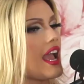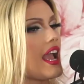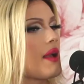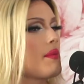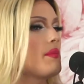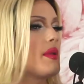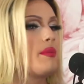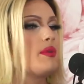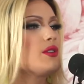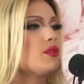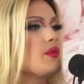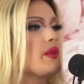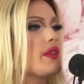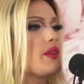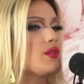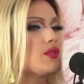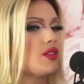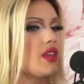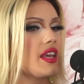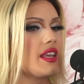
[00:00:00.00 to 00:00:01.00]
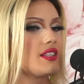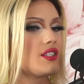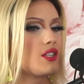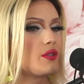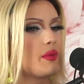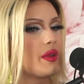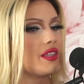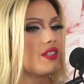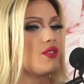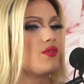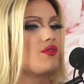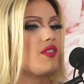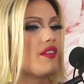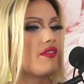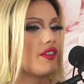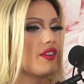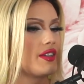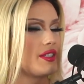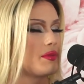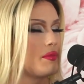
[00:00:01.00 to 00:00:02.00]
Maybe it's one of those things just because you've
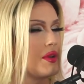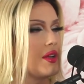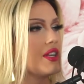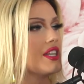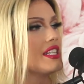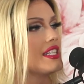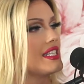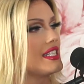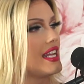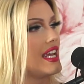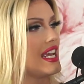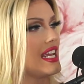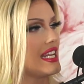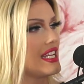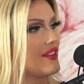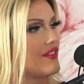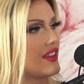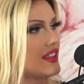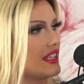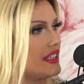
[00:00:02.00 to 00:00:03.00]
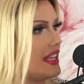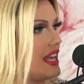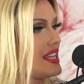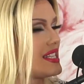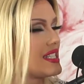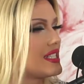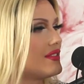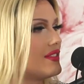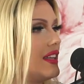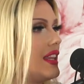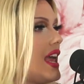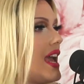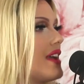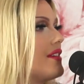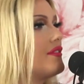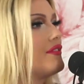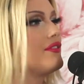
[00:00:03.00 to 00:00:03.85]
never experienced it. You've got the lust for life.